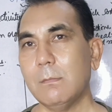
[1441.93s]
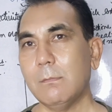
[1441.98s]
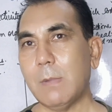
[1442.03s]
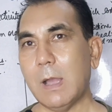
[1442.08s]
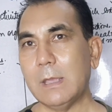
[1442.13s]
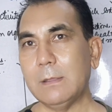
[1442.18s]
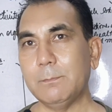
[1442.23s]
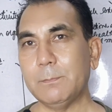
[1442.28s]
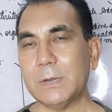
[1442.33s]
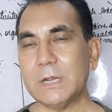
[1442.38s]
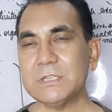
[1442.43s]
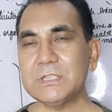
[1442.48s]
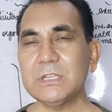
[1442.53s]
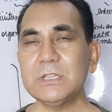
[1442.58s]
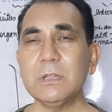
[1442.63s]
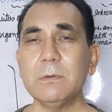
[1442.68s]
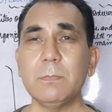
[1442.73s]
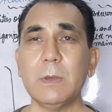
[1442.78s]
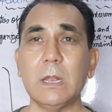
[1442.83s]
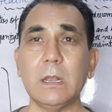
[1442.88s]
By
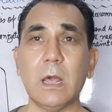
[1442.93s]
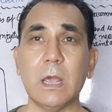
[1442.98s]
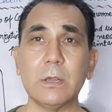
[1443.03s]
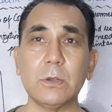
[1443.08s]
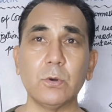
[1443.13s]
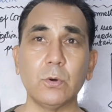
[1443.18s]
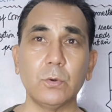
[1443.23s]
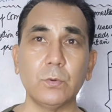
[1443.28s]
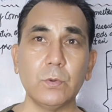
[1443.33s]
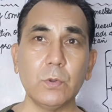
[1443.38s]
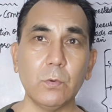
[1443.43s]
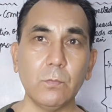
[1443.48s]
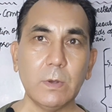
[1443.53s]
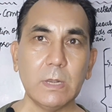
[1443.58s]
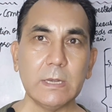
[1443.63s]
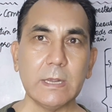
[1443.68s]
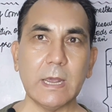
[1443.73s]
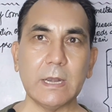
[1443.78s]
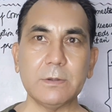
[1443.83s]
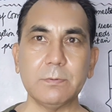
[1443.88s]
pressing the bell icon, you
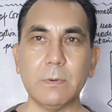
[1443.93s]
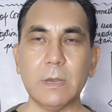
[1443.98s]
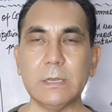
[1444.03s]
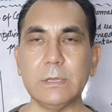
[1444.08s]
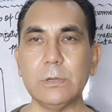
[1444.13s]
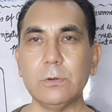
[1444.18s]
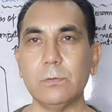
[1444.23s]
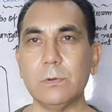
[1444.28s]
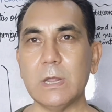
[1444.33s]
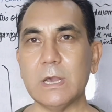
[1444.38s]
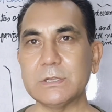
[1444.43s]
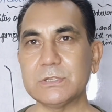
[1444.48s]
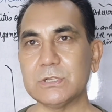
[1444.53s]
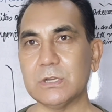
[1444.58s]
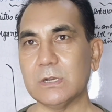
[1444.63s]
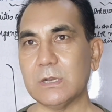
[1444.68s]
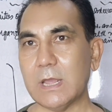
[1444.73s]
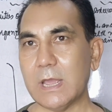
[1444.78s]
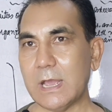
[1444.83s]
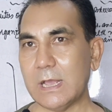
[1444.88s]
will get my new
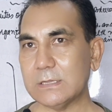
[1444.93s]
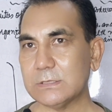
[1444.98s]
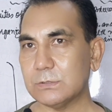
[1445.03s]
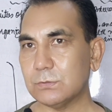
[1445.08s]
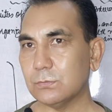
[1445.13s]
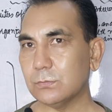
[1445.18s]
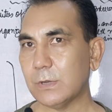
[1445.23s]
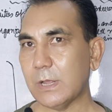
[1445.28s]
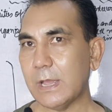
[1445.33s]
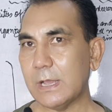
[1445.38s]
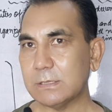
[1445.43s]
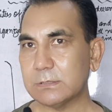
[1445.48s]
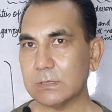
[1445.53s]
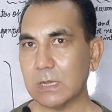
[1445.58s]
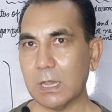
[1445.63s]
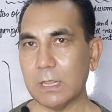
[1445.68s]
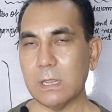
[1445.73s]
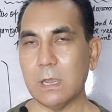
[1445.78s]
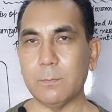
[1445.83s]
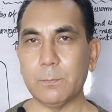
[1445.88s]
lecture as soon as
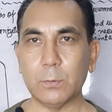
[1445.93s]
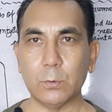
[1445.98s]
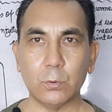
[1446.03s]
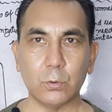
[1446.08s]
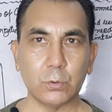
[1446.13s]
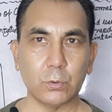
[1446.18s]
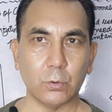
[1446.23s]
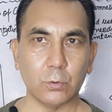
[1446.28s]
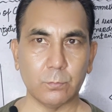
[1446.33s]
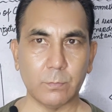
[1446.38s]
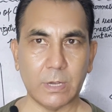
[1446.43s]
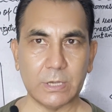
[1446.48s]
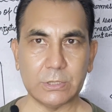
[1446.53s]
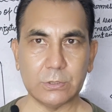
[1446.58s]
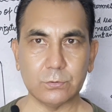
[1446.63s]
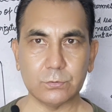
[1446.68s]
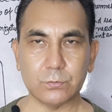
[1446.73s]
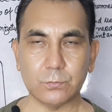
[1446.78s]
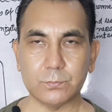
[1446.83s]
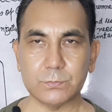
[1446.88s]
I upload on my
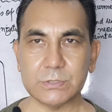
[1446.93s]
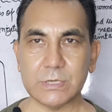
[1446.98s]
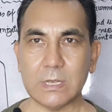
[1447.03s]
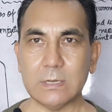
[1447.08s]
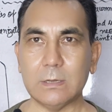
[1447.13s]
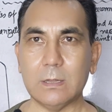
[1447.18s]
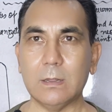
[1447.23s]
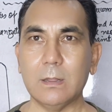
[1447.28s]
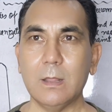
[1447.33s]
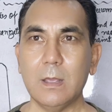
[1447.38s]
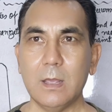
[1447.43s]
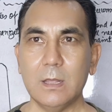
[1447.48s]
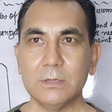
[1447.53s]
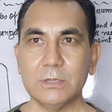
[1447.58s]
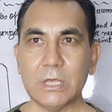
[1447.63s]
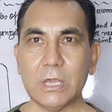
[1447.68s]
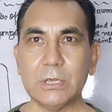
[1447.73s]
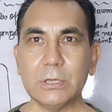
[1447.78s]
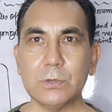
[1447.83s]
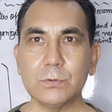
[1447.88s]
YouTube channel.
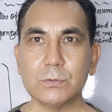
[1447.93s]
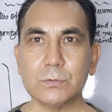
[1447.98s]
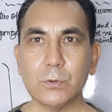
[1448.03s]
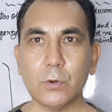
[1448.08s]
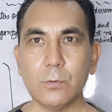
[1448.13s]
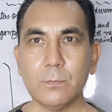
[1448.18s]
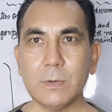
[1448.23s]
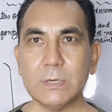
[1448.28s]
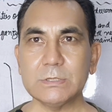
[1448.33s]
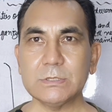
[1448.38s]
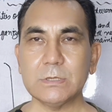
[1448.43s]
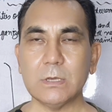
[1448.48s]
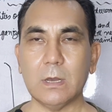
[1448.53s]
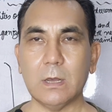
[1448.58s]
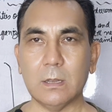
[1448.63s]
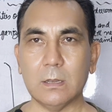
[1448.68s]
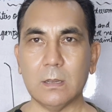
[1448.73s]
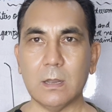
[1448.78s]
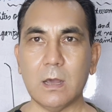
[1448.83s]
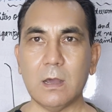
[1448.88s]
Thank you so much.
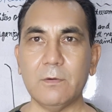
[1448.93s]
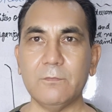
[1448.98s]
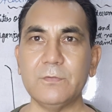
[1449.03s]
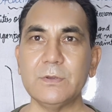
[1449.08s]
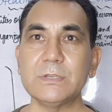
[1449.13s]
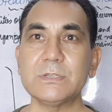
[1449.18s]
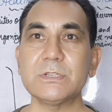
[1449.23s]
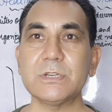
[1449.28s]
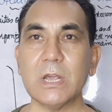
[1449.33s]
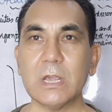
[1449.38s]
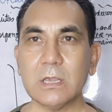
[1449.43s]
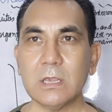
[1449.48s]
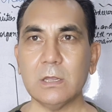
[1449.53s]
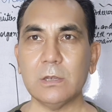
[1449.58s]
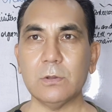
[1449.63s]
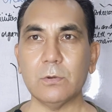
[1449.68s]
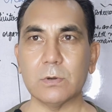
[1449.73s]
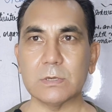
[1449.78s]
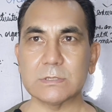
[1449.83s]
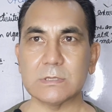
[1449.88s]
Allah Hafiz. Take care
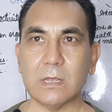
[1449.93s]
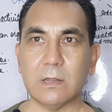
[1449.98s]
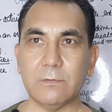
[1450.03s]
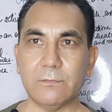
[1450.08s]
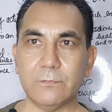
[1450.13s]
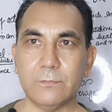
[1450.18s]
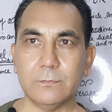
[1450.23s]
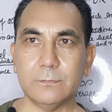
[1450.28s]
of yourself.